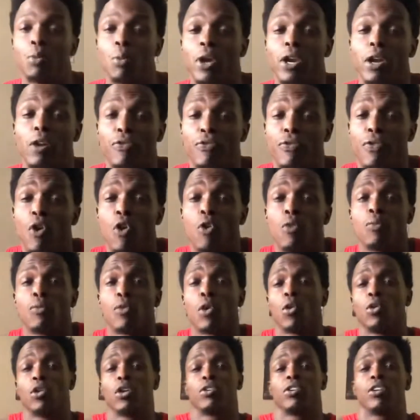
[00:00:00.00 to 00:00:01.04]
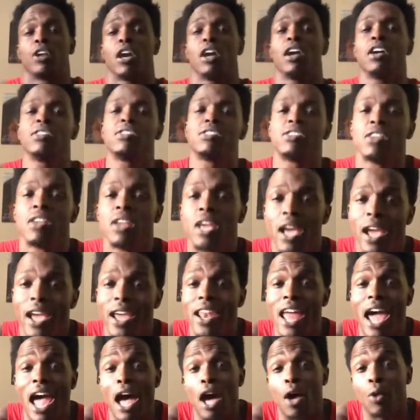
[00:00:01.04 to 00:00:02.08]
what a foam roller does and
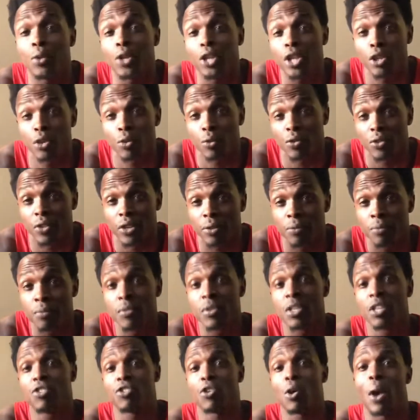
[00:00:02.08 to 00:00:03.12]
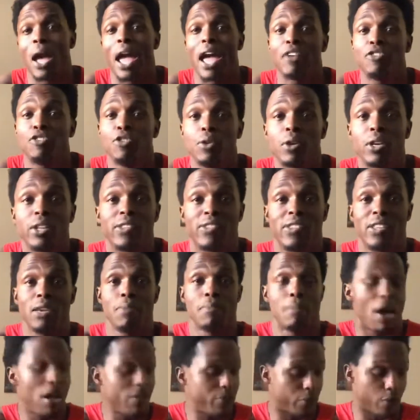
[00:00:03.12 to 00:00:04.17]
how to use it. So as you can see,
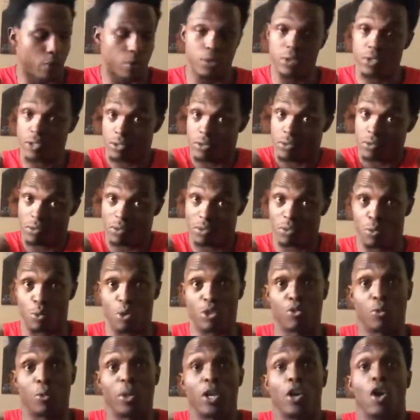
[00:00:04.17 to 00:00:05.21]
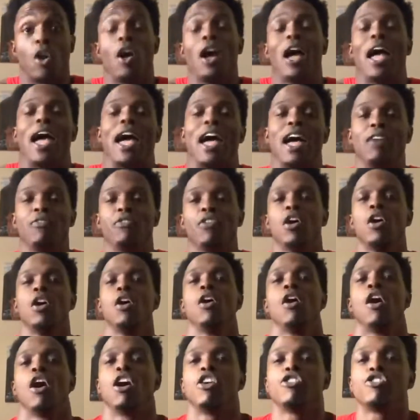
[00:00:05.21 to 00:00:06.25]
muscles, which we all have,
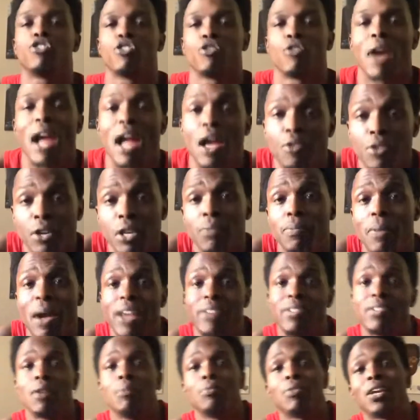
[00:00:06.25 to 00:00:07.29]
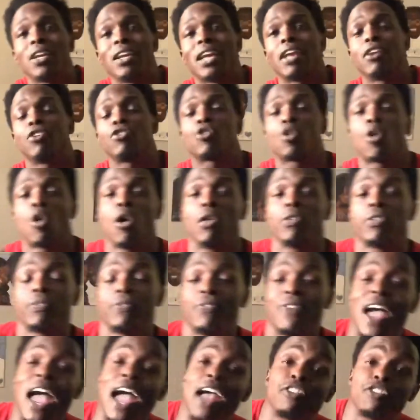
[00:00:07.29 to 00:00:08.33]
are surrounded by something that is called
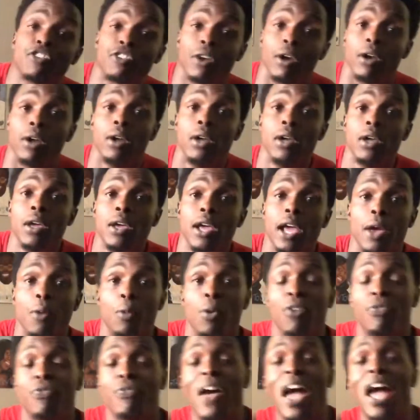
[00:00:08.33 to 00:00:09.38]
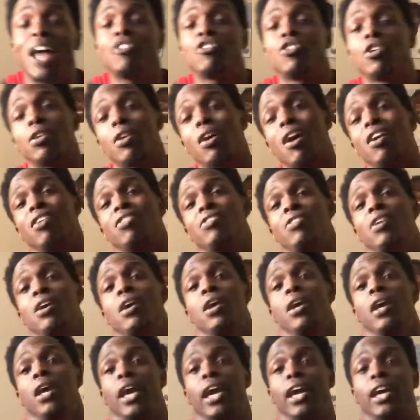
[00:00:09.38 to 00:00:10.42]
fascia. And what fascia does,
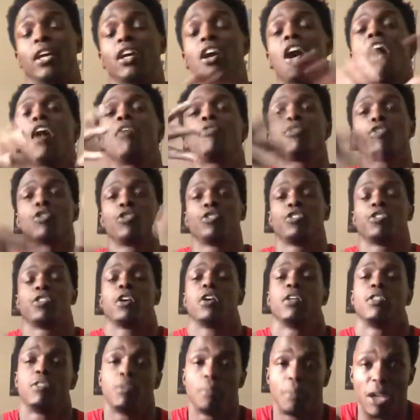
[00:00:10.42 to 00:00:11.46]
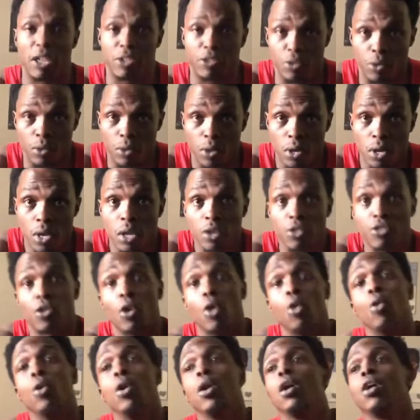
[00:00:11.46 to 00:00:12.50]
it covers the muscle.
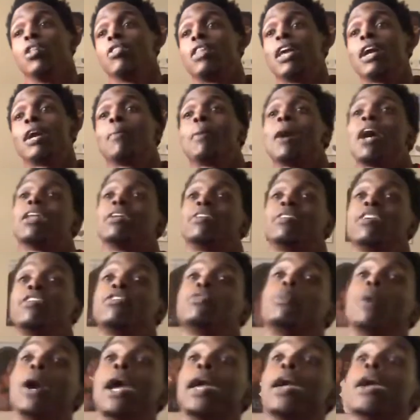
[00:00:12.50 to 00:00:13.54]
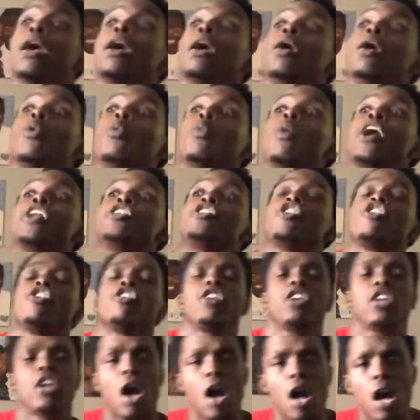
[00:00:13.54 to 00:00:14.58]
So think about it this way. When you're
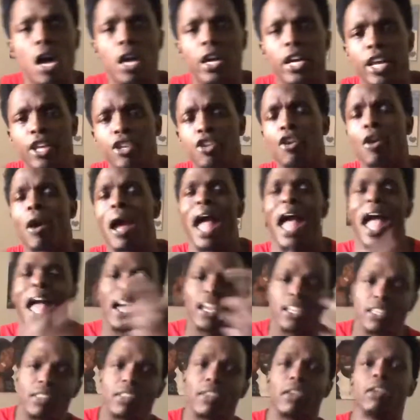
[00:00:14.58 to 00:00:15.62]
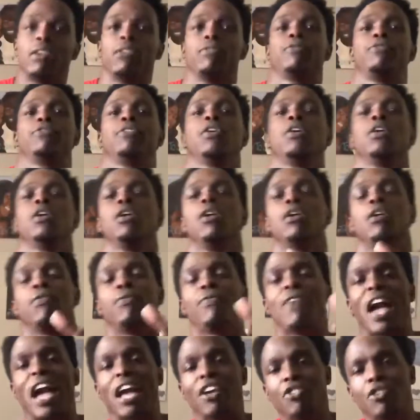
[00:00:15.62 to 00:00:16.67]
young and you're active,
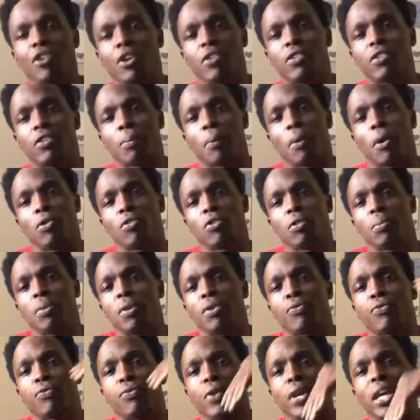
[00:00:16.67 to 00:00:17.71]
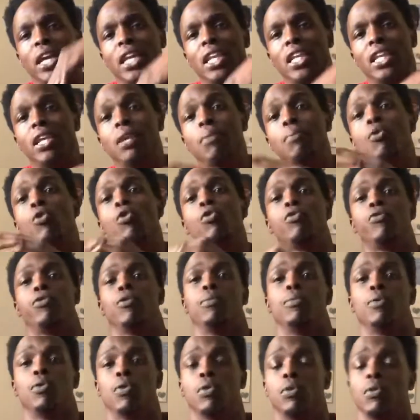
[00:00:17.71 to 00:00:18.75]
fascia is supposed to be freely
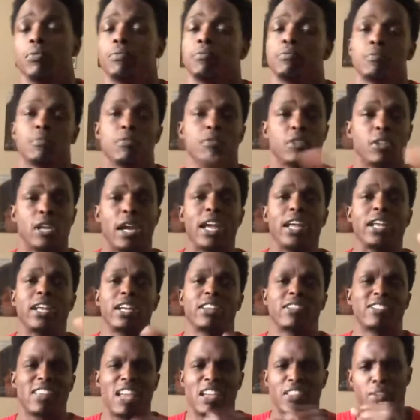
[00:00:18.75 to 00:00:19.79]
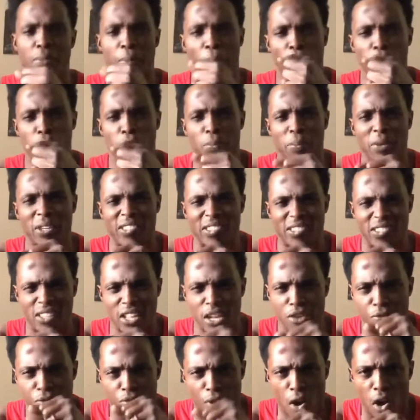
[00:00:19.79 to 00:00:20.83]
movable, right? It's not supposed to be
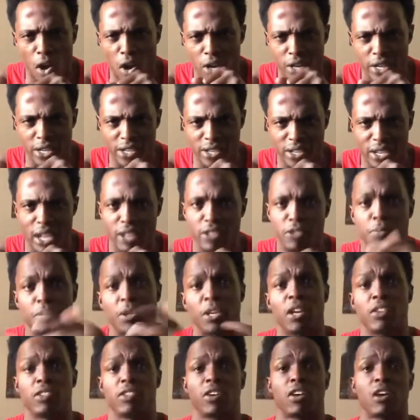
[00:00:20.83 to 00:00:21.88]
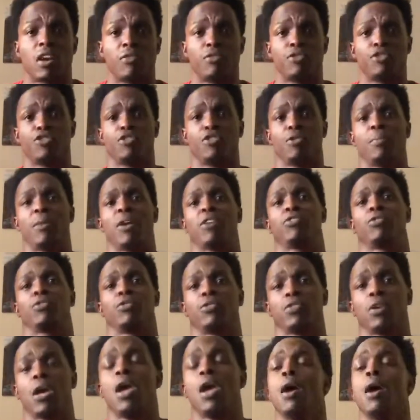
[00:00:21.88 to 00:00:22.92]
stiff, hard, and dense because it covers your
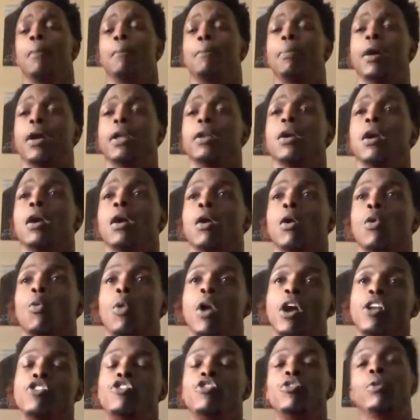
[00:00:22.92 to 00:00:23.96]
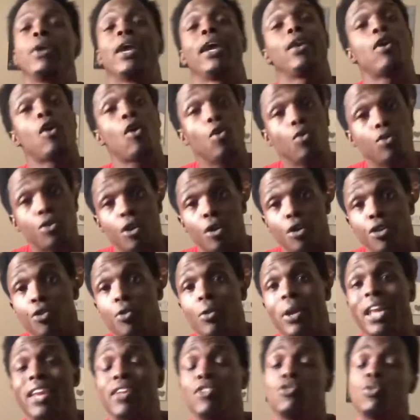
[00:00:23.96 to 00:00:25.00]
muscles. But once you get older, you
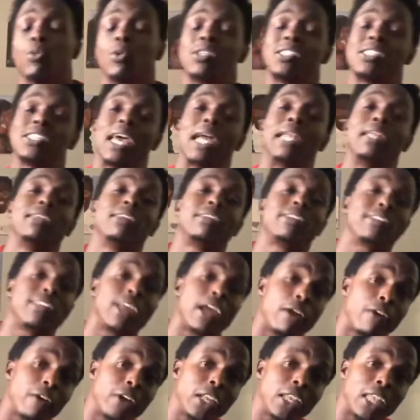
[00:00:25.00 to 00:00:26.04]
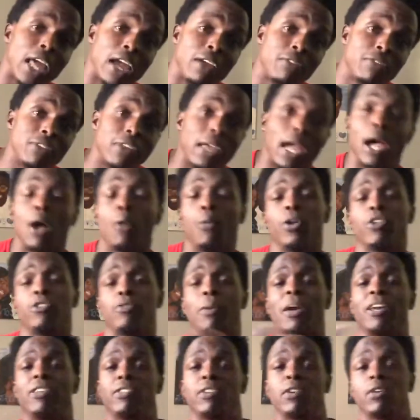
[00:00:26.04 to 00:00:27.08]
get into a sedentary lifestyle, which
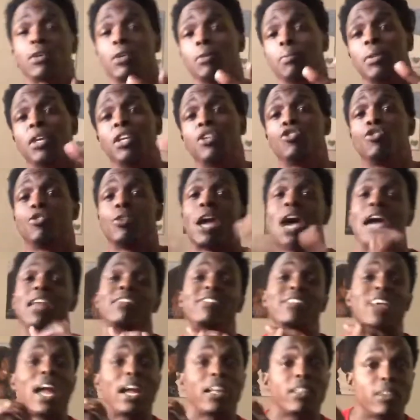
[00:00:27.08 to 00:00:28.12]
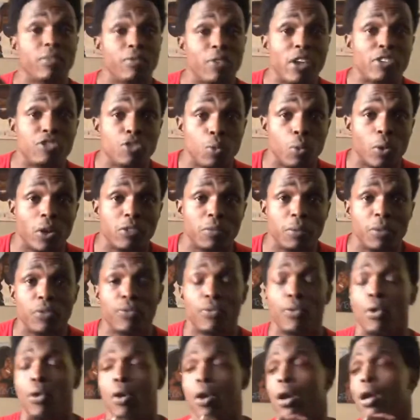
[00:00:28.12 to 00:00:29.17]
basically means you're not as active as you was
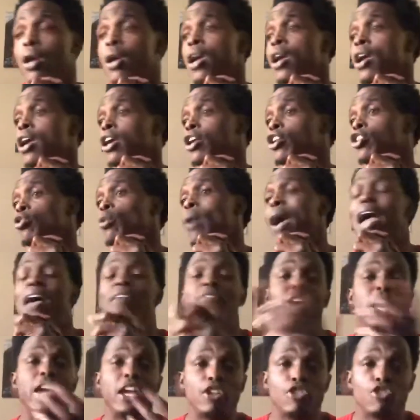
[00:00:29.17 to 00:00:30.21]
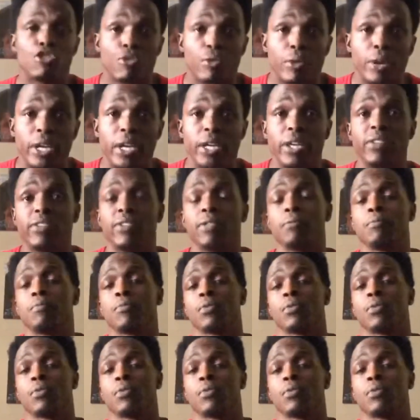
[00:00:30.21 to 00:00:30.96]
before. You have injuries.